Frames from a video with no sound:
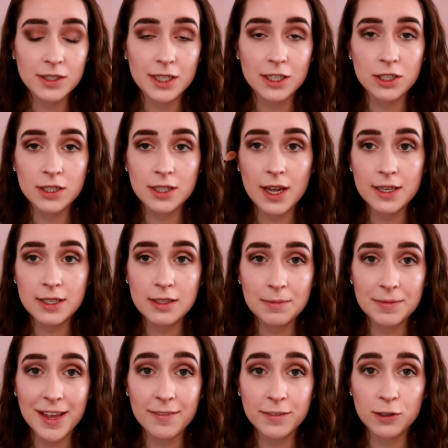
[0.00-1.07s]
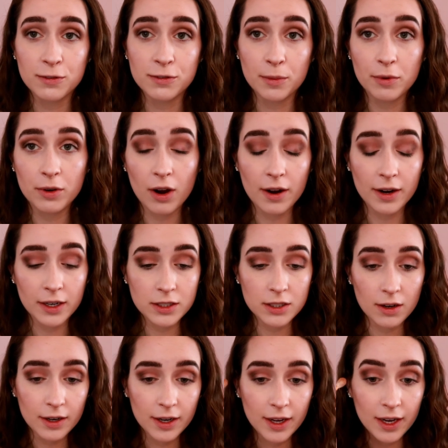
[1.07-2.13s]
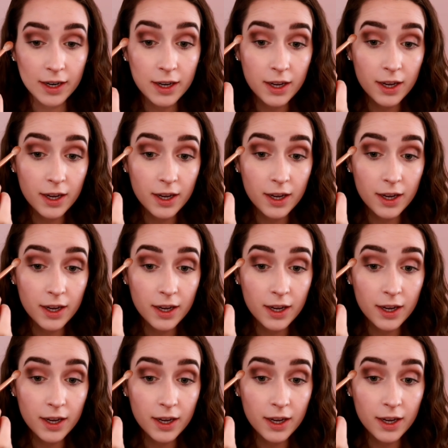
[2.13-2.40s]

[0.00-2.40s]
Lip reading: It just has some leftover product on it,